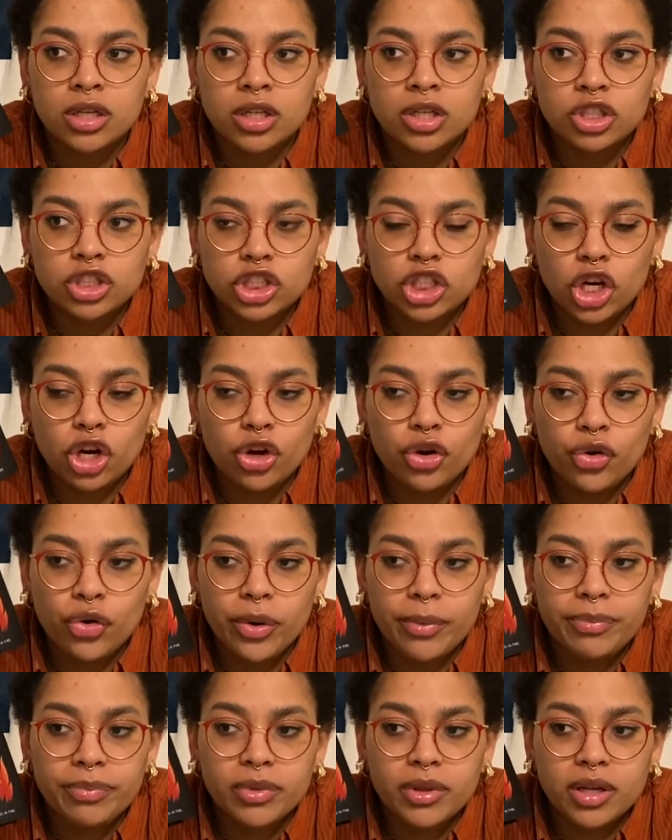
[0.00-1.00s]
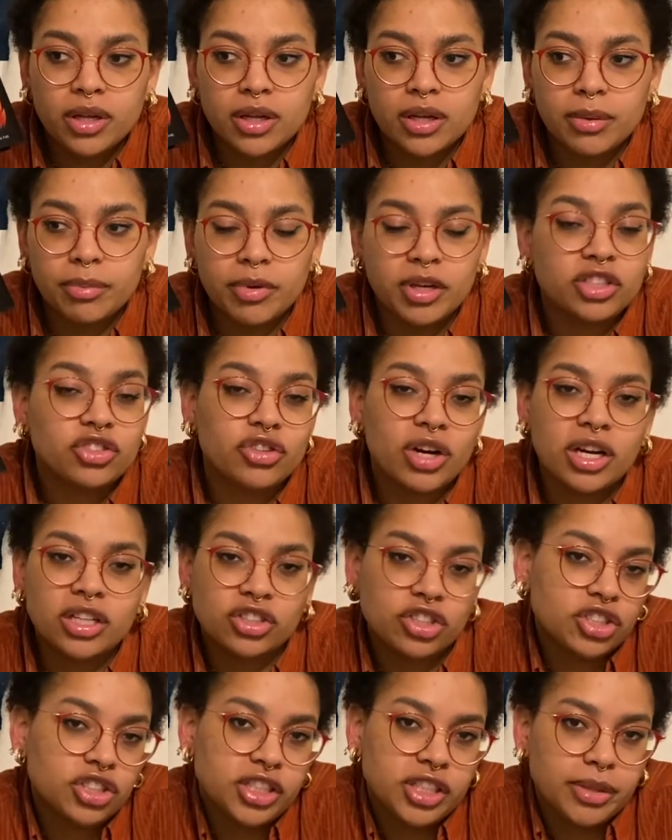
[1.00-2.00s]
So, because dragons
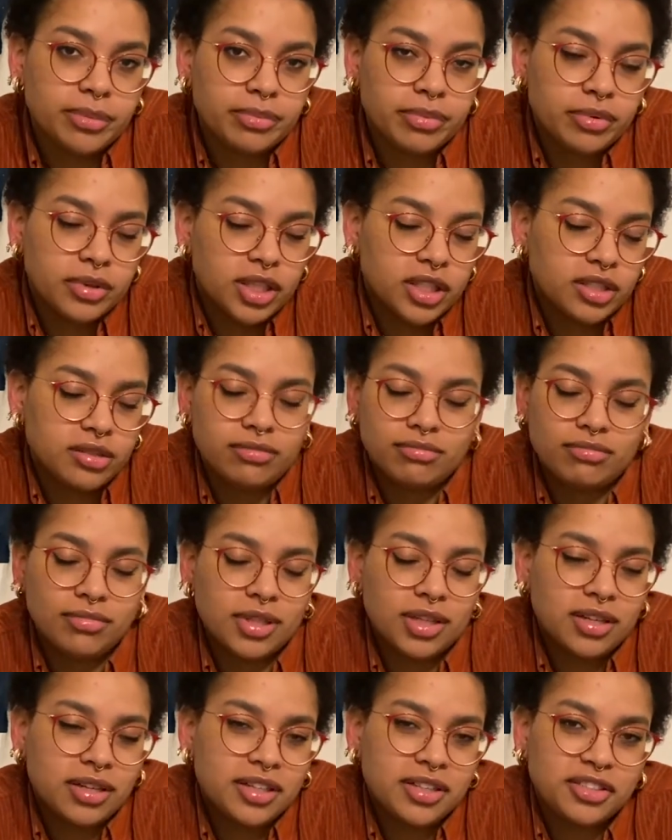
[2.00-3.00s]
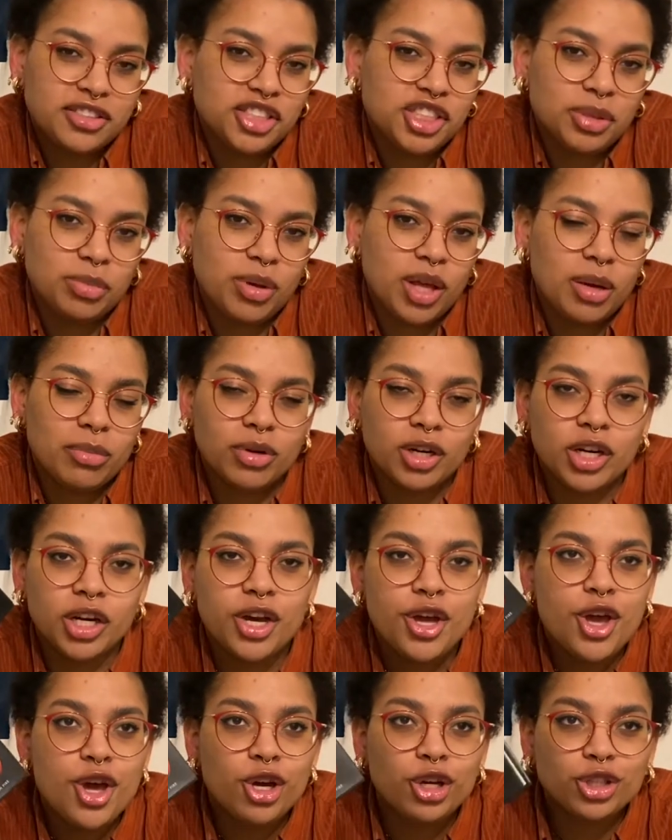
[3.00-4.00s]
are cheap, cheap labor.
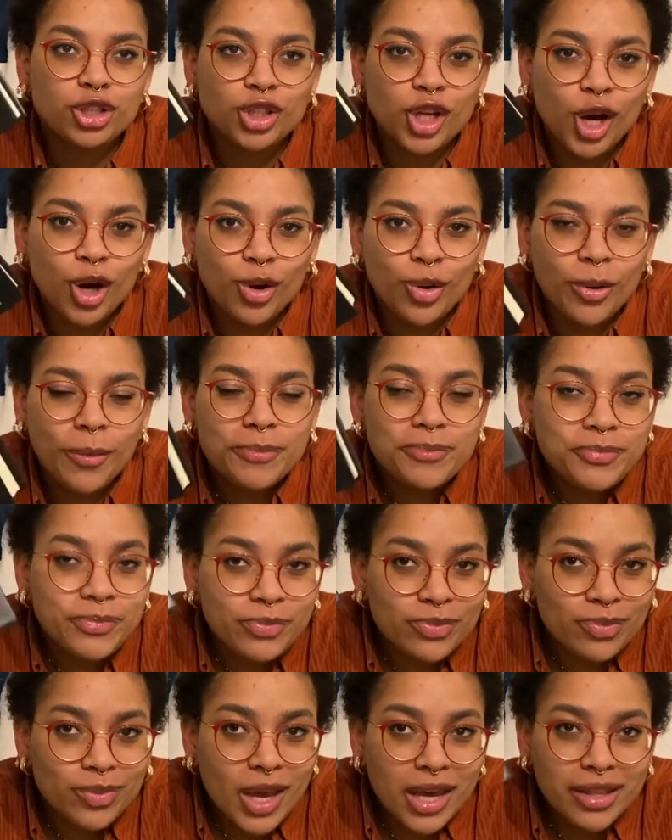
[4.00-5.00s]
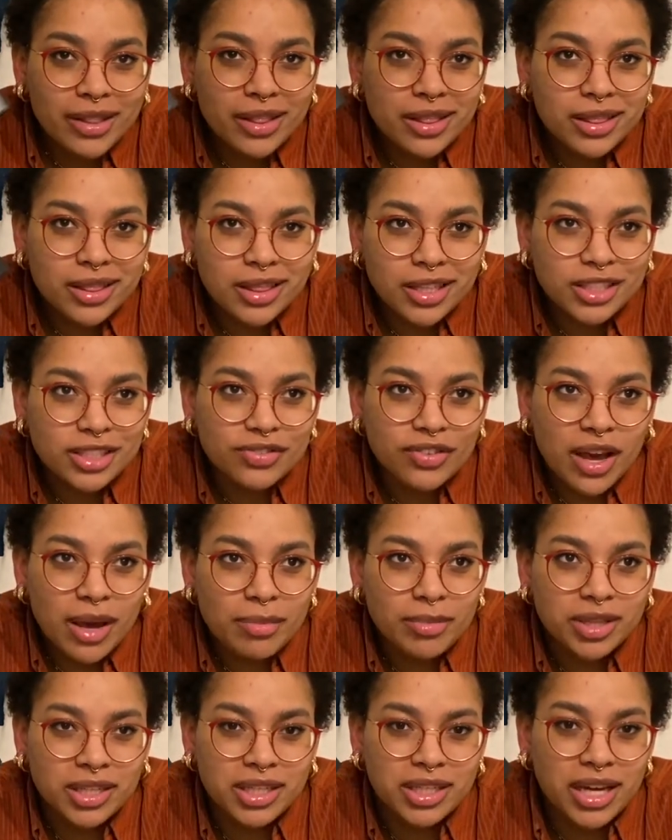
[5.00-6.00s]
So, this
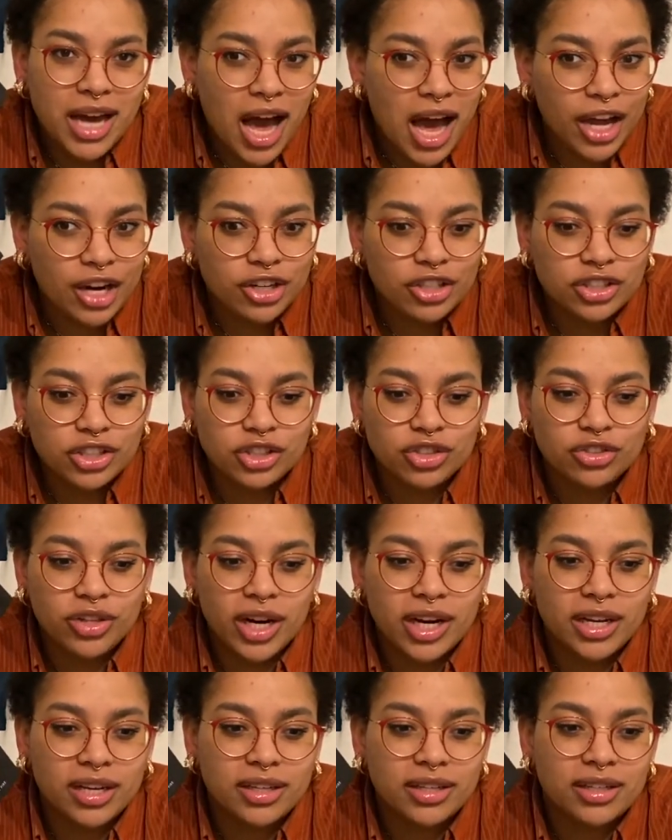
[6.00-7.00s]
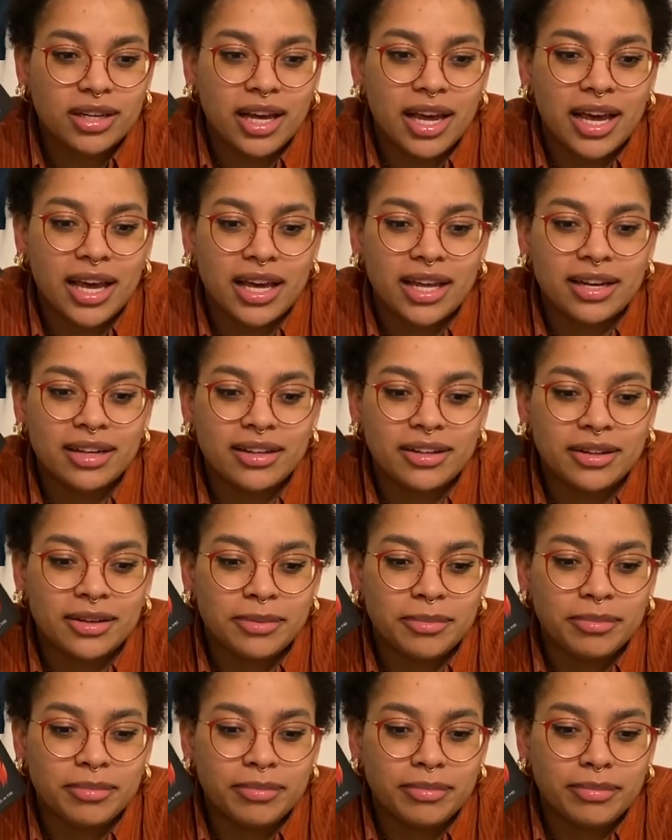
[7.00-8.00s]
family hires a dragon, and
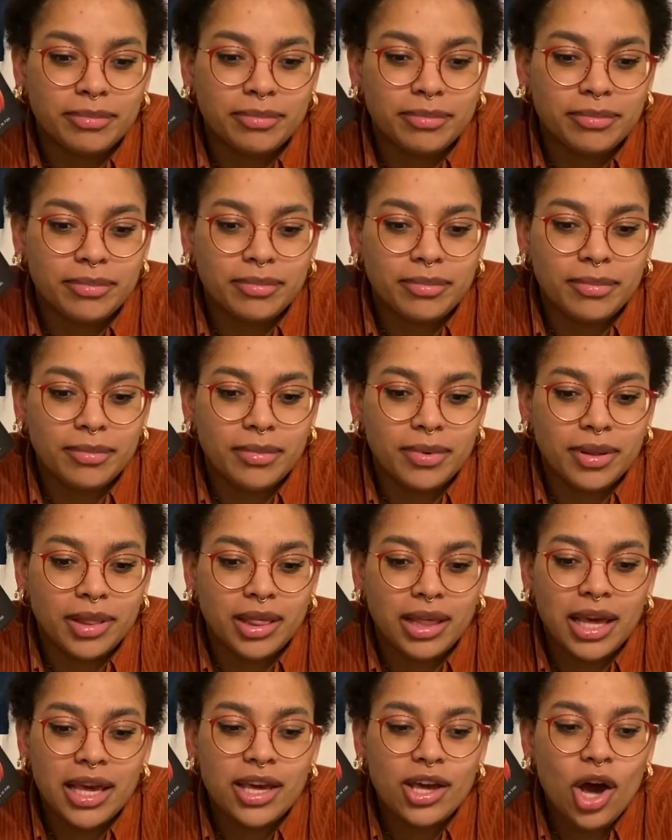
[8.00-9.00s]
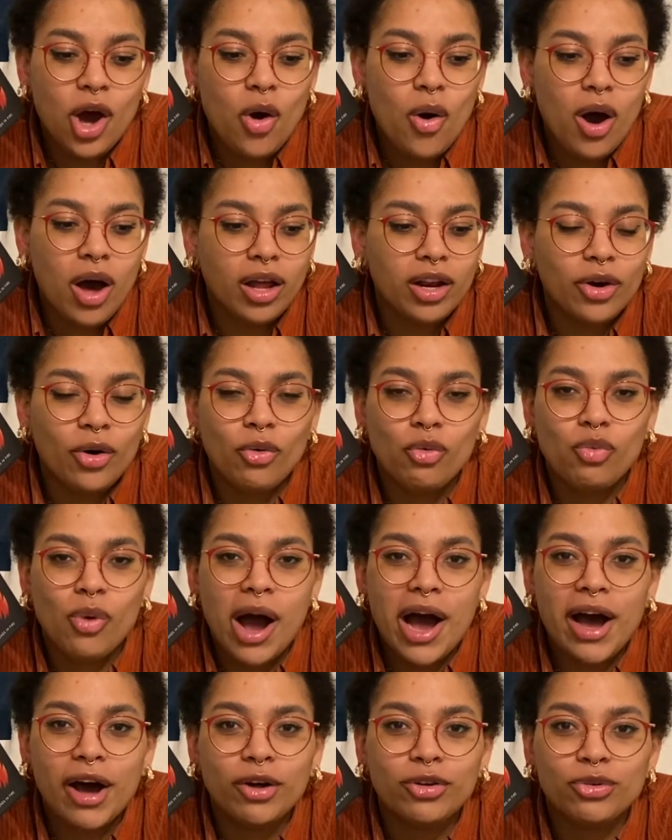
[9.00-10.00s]
they go on a
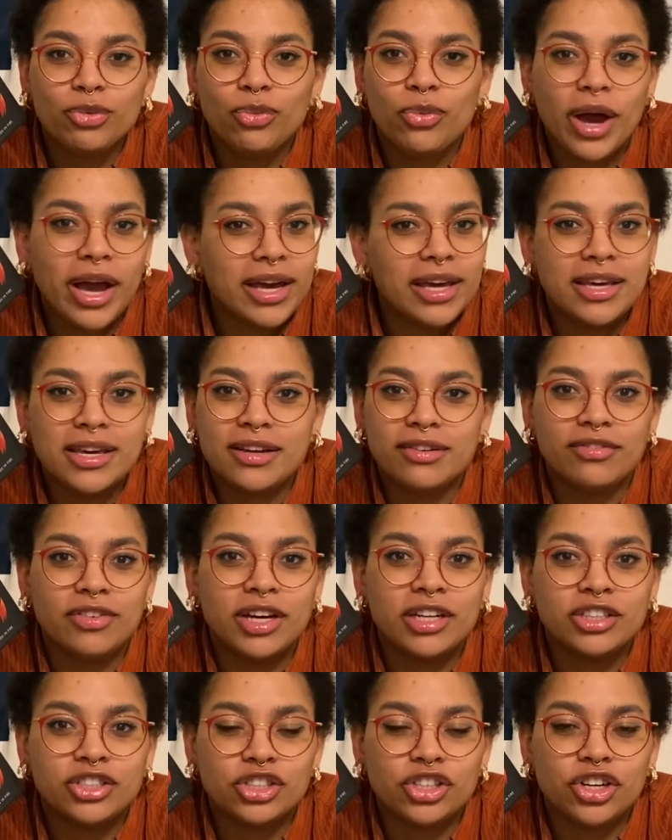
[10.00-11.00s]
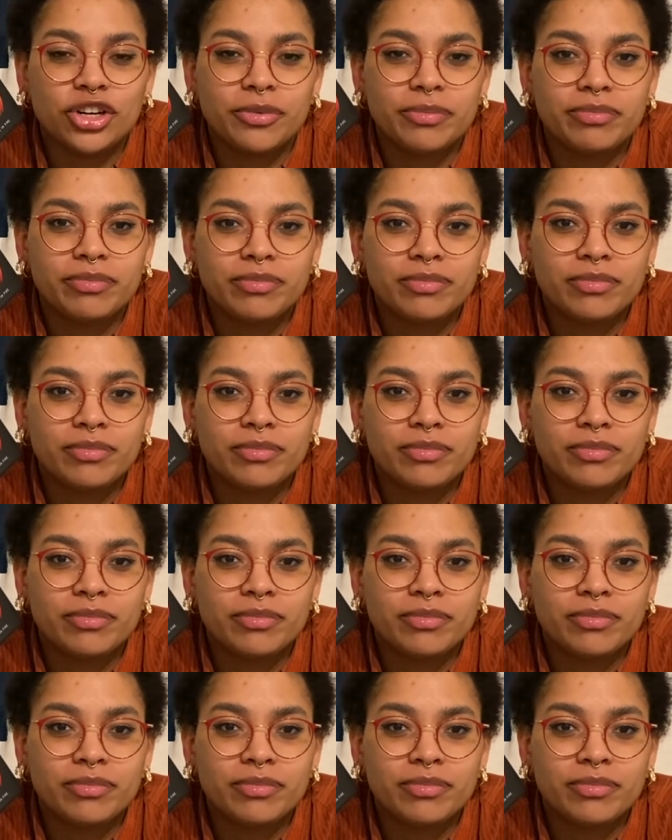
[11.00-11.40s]
wild, wacky adventure.